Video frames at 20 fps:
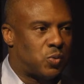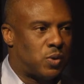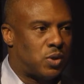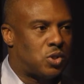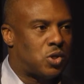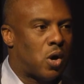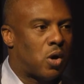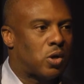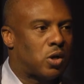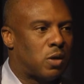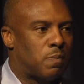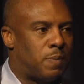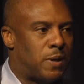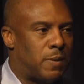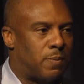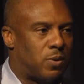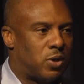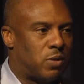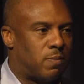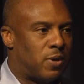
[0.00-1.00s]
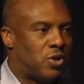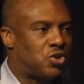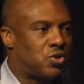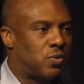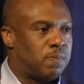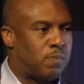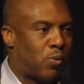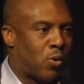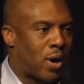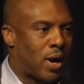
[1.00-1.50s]
When you're talking to people and you
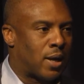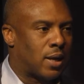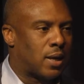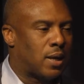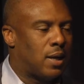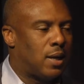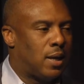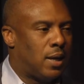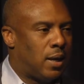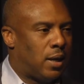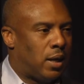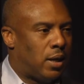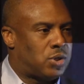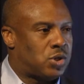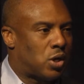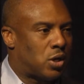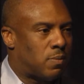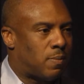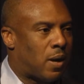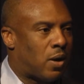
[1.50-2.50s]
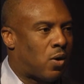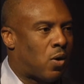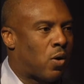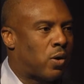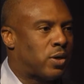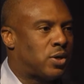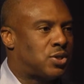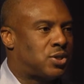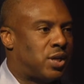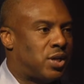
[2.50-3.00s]
mention BREC, you're talking about
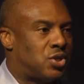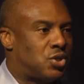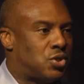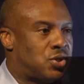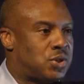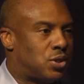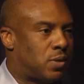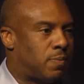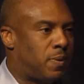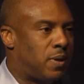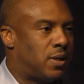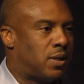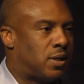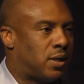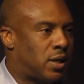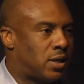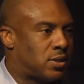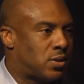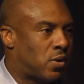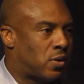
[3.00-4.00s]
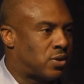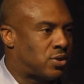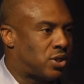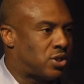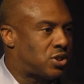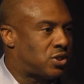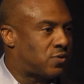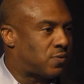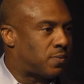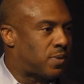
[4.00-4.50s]
organizations, you're competing against
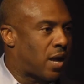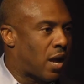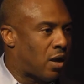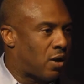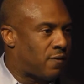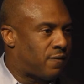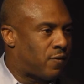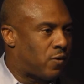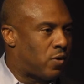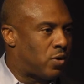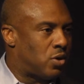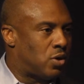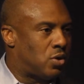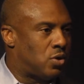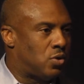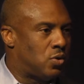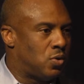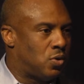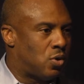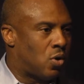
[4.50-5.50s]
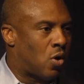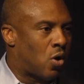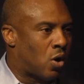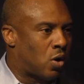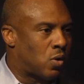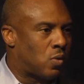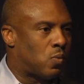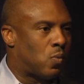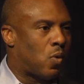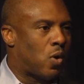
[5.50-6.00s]
organizations from California, New
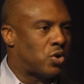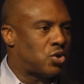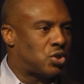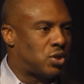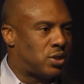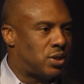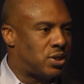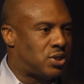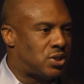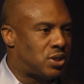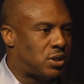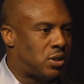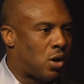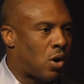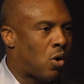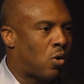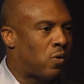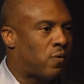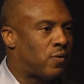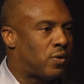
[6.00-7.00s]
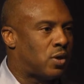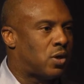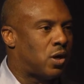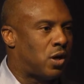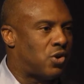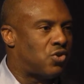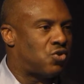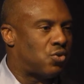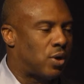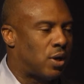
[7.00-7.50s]
York, Washington, D.C., all over the
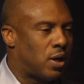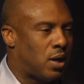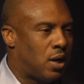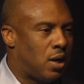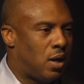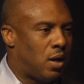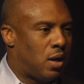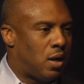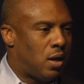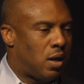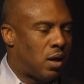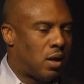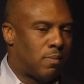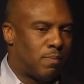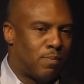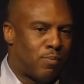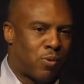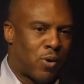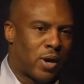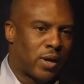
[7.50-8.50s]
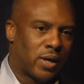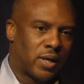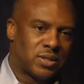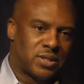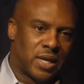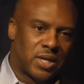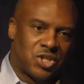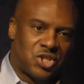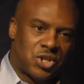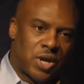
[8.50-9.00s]
country. And BREC is
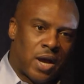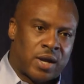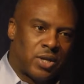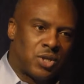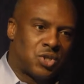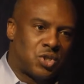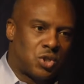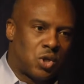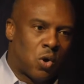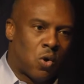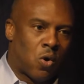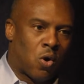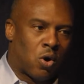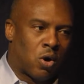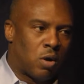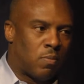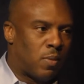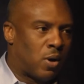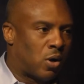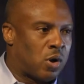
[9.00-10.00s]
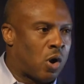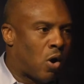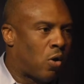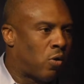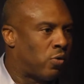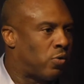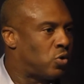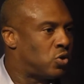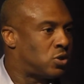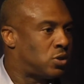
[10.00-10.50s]
that shining star among
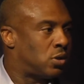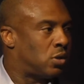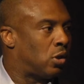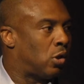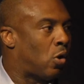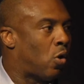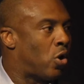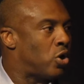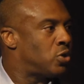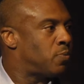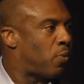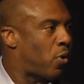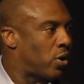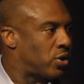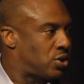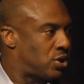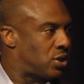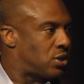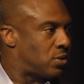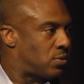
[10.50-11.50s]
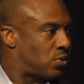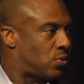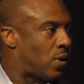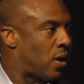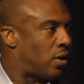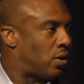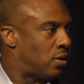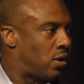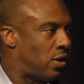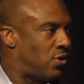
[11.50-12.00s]
all of those large park systems
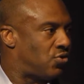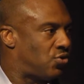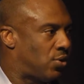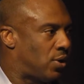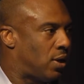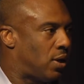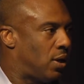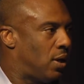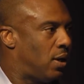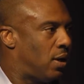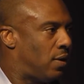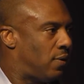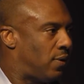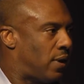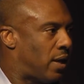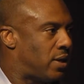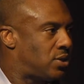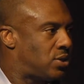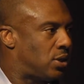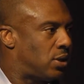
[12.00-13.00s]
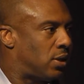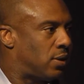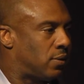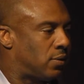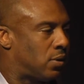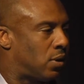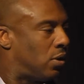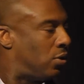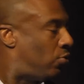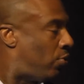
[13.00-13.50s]
around the country. That's
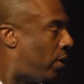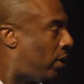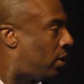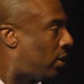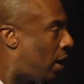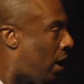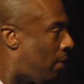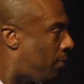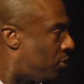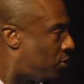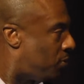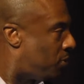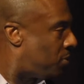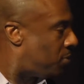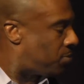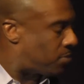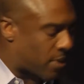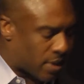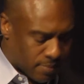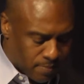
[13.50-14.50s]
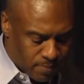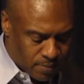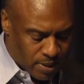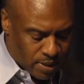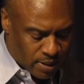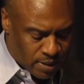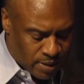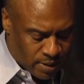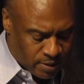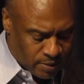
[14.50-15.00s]
a great accomplishment
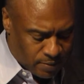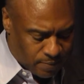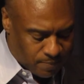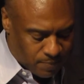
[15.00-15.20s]
tonight.